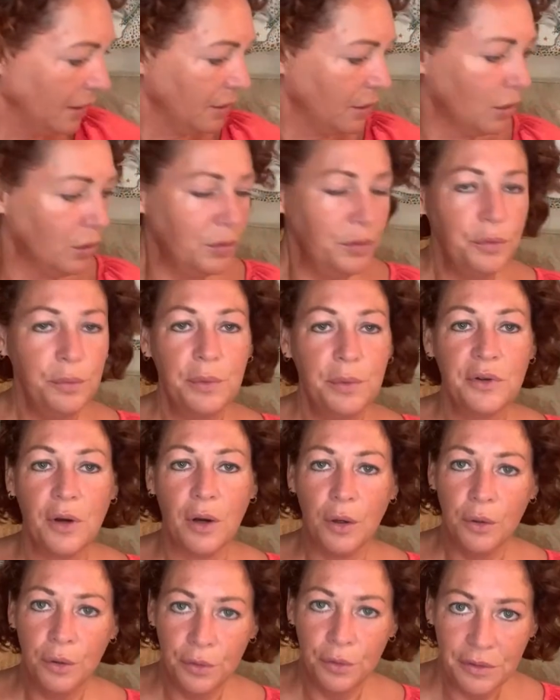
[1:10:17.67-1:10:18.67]
all, we've got
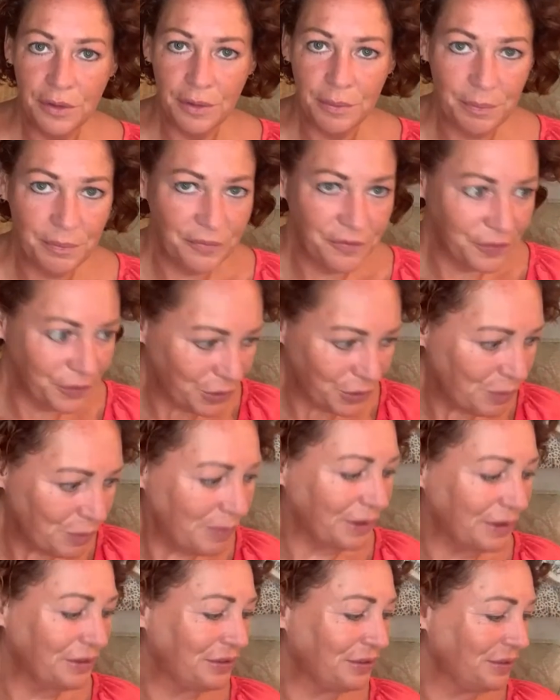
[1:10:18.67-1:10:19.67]
all the full
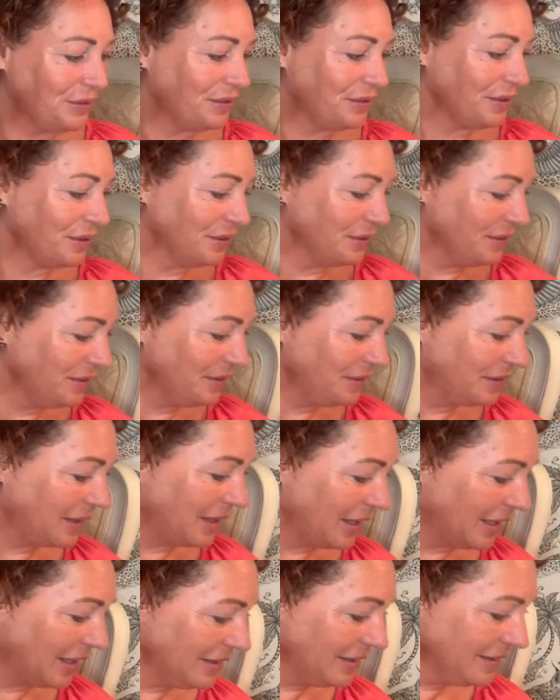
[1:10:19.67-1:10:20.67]
bottles on
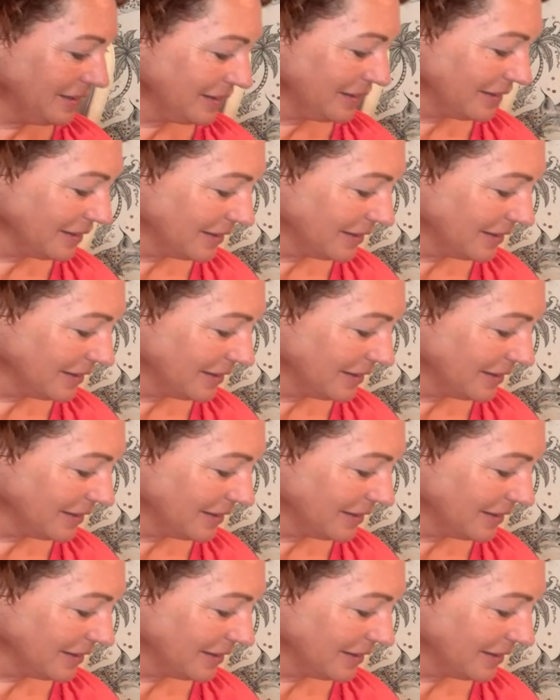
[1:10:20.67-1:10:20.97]
skin,